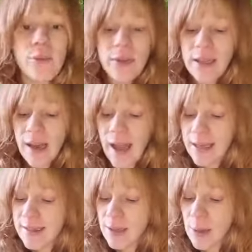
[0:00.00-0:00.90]
And I
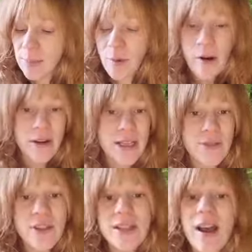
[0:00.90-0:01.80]
really like the
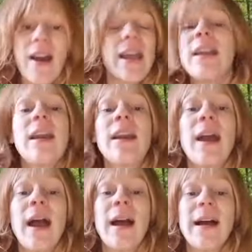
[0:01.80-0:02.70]
progress of
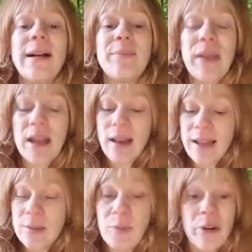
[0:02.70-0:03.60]
designing.
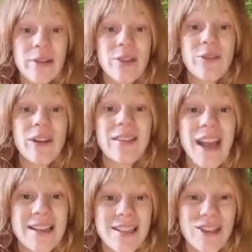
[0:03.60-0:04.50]
I like the
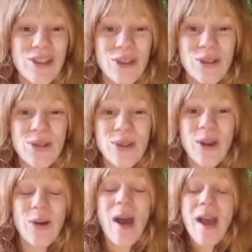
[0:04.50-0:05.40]
progress of the testers
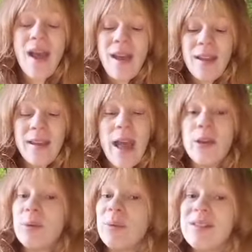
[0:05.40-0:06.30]
too. So
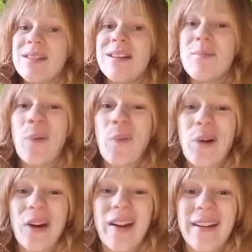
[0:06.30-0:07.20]
yeah, you will
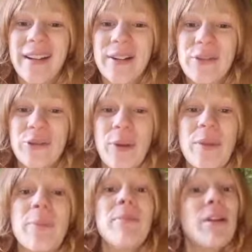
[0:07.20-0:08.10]
see more
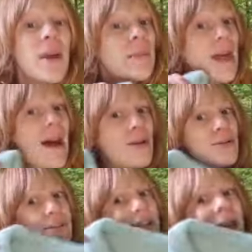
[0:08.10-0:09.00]
from the
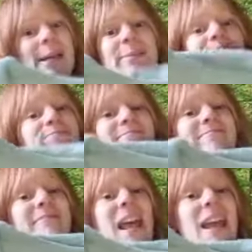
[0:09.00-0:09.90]
mirablouse
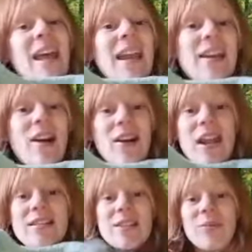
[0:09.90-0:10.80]

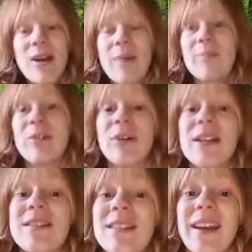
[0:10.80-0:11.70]
in our
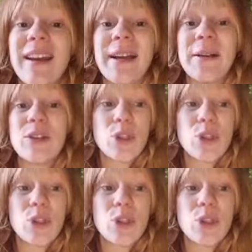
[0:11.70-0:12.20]
Instagram grid